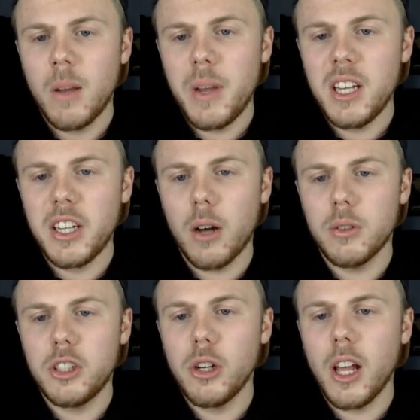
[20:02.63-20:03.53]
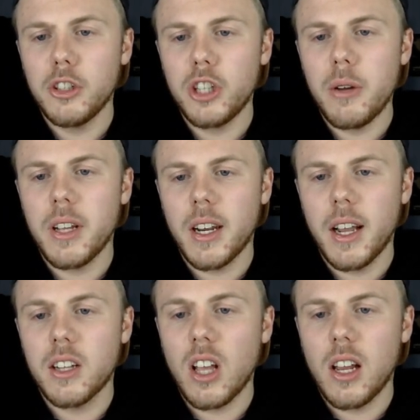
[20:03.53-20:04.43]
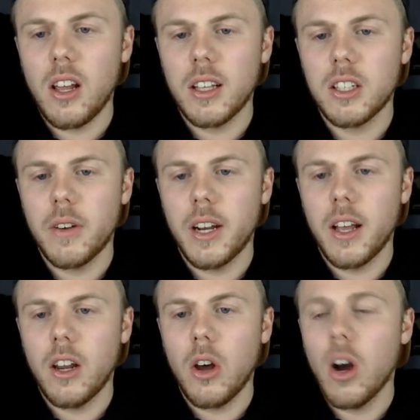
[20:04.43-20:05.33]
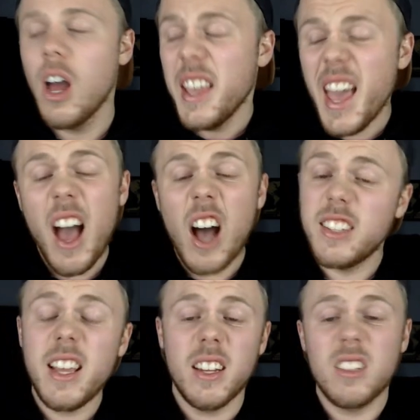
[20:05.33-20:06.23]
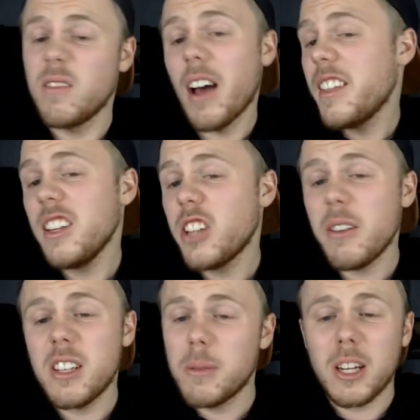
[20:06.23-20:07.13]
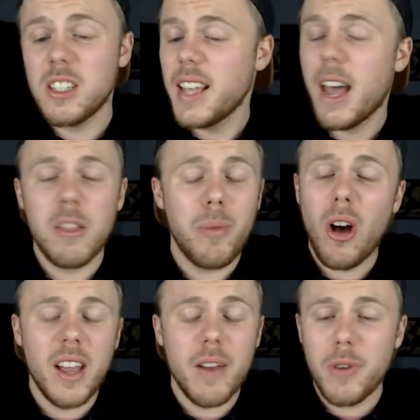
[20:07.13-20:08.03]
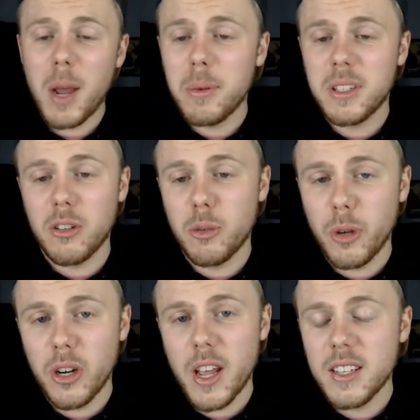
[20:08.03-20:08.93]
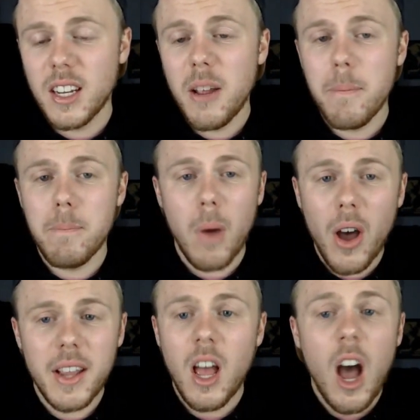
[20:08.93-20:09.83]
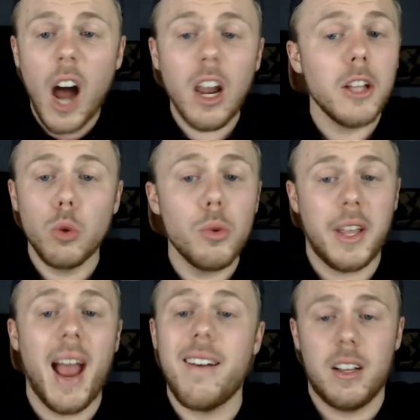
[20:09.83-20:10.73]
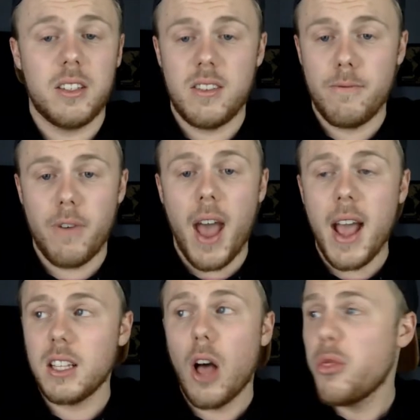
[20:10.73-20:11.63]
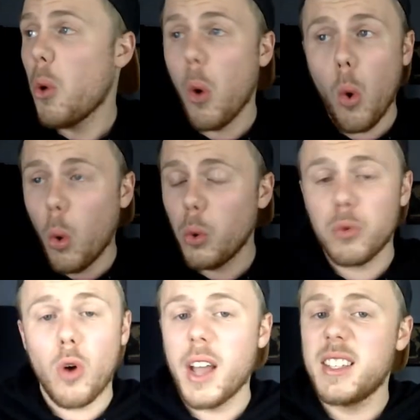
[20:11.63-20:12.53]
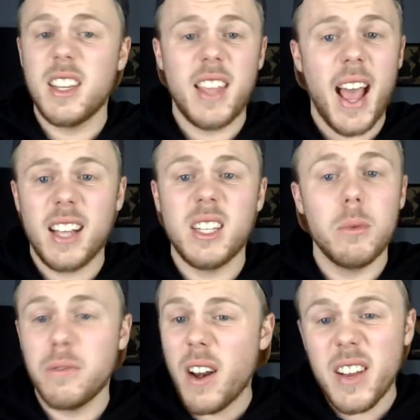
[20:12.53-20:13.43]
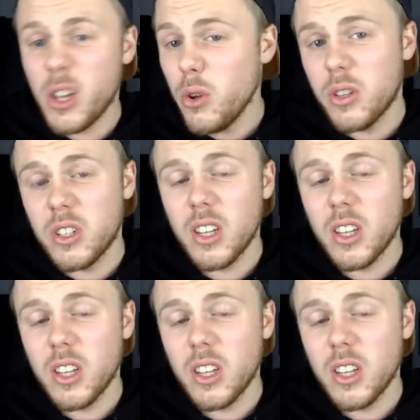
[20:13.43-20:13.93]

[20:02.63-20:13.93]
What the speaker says: BGL, did you like Jodie in it? Because I liked her in it a lot. Yeah, I did. I think Jodie smashes it out of the park every episode, to be honest. I don't mind. I liked all the characters, in fact. I thought all the writing and the acting was very good.